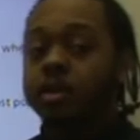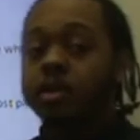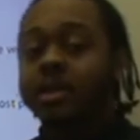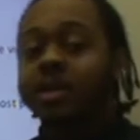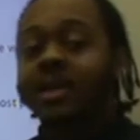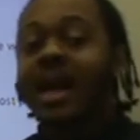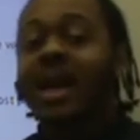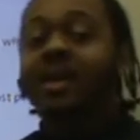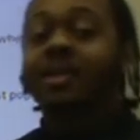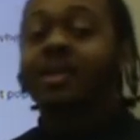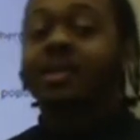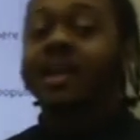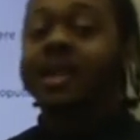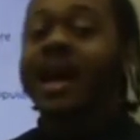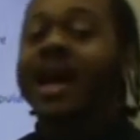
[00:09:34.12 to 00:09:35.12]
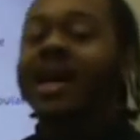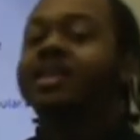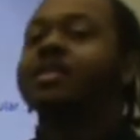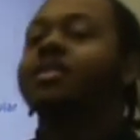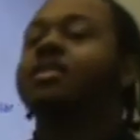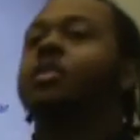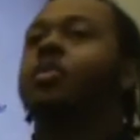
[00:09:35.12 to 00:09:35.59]
This hacker then hacked
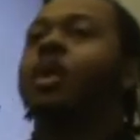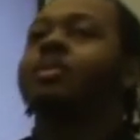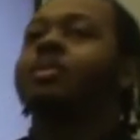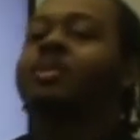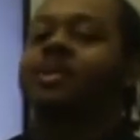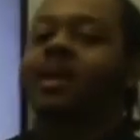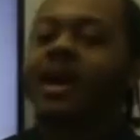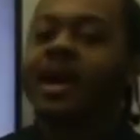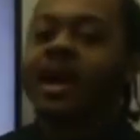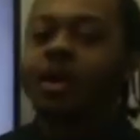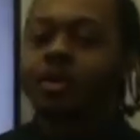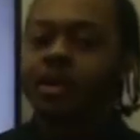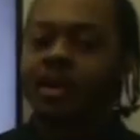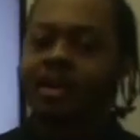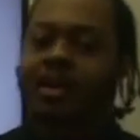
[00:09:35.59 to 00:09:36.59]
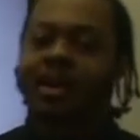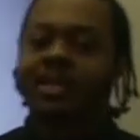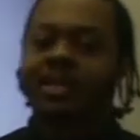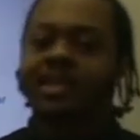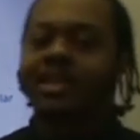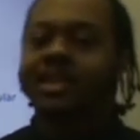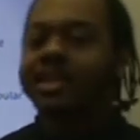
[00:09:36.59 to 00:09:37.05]
into the website, held it
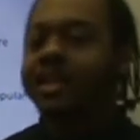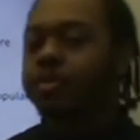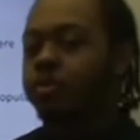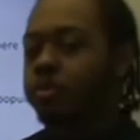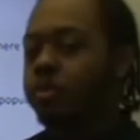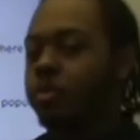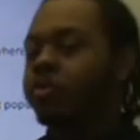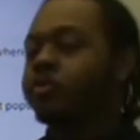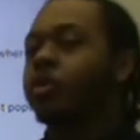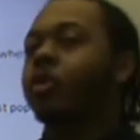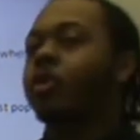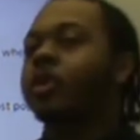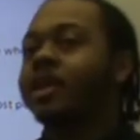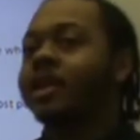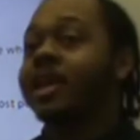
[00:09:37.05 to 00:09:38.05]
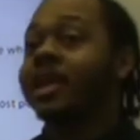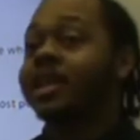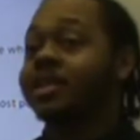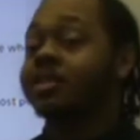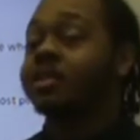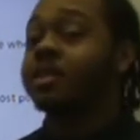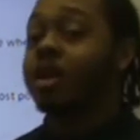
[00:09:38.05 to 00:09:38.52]
hostage, and then removed all the links
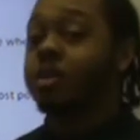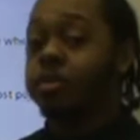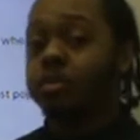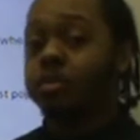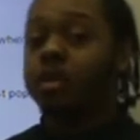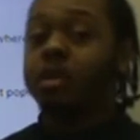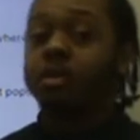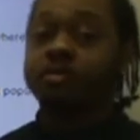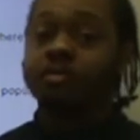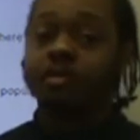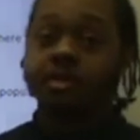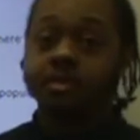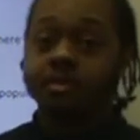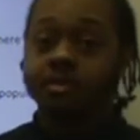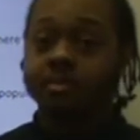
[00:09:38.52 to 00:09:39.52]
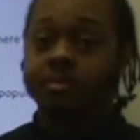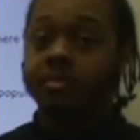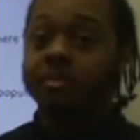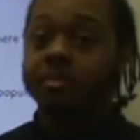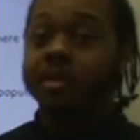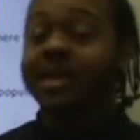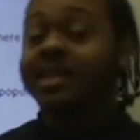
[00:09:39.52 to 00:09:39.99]
to child pornography.
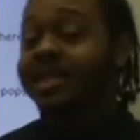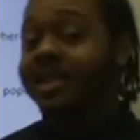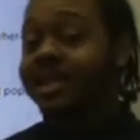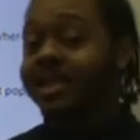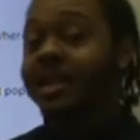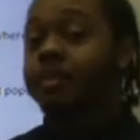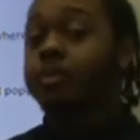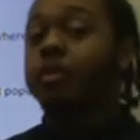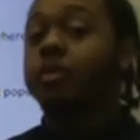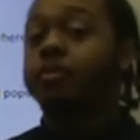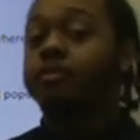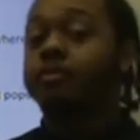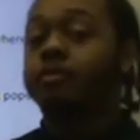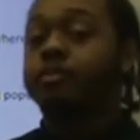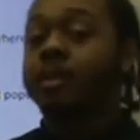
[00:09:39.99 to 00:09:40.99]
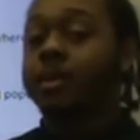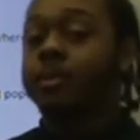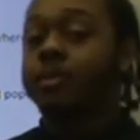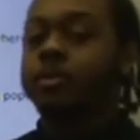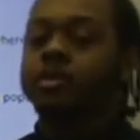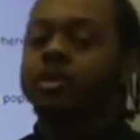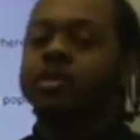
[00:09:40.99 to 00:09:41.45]
That's an example of people
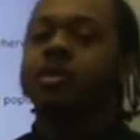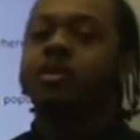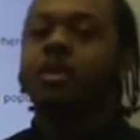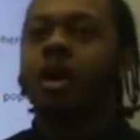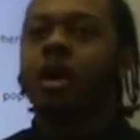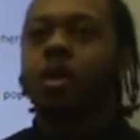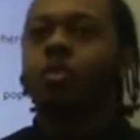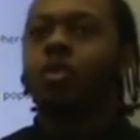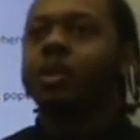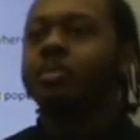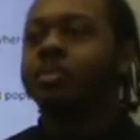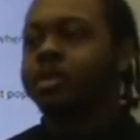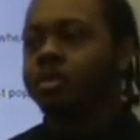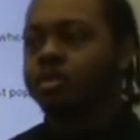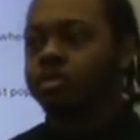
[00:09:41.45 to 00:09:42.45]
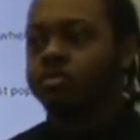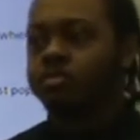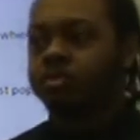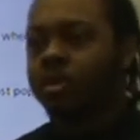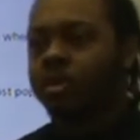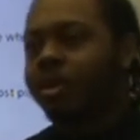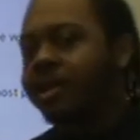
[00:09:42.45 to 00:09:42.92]
using the dark web to
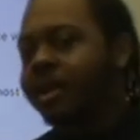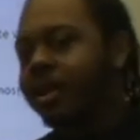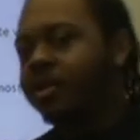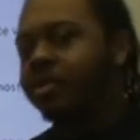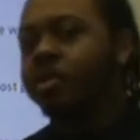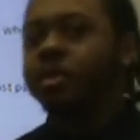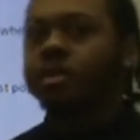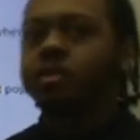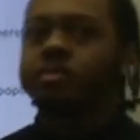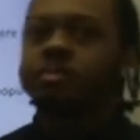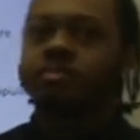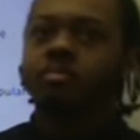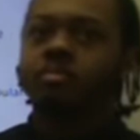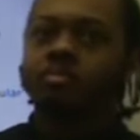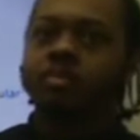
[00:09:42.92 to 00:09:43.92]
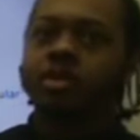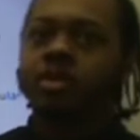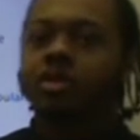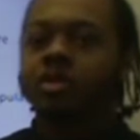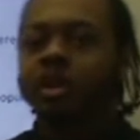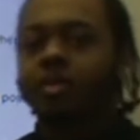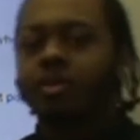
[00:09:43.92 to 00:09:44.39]
cut down on
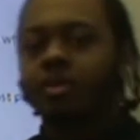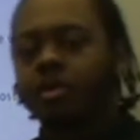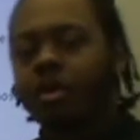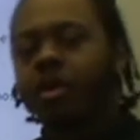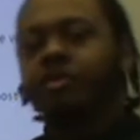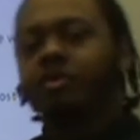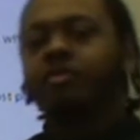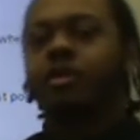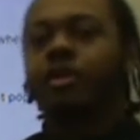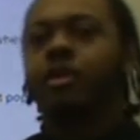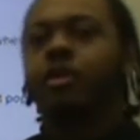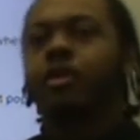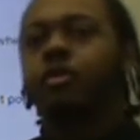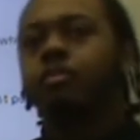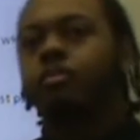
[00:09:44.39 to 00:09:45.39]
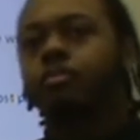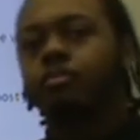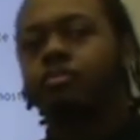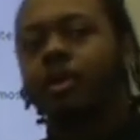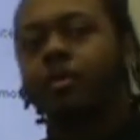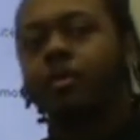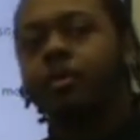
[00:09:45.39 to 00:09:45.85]
child pornography,
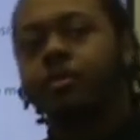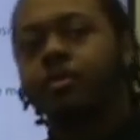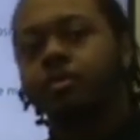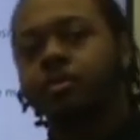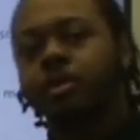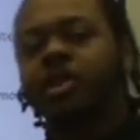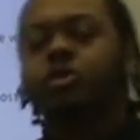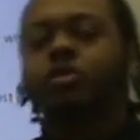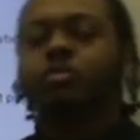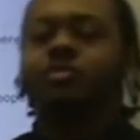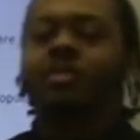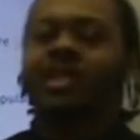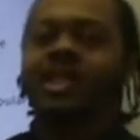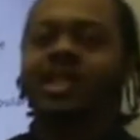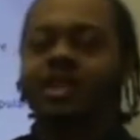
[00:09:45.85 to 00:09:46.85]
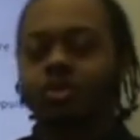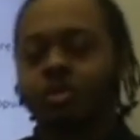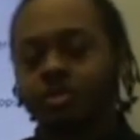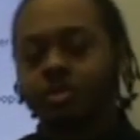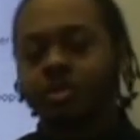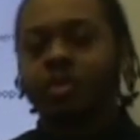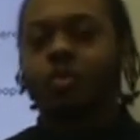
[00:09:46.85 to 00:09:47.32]
people
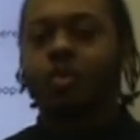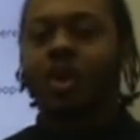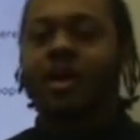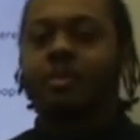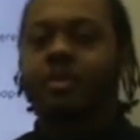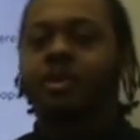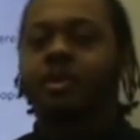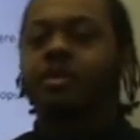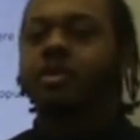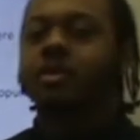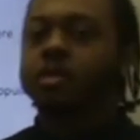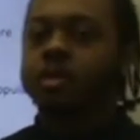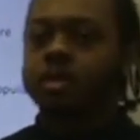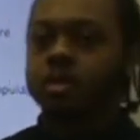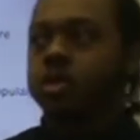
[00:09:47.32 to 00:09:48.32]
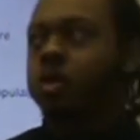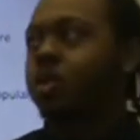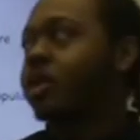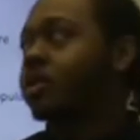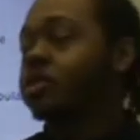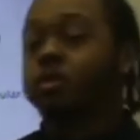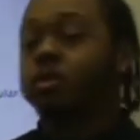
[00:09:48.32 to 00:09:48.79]
distributing weapons, so
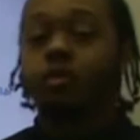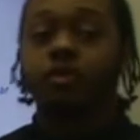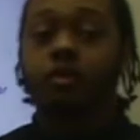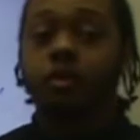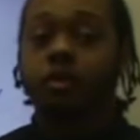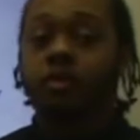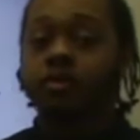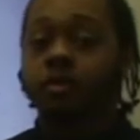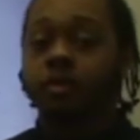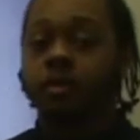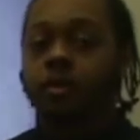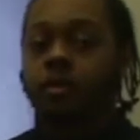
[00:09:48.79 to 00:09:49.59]
on and so forth.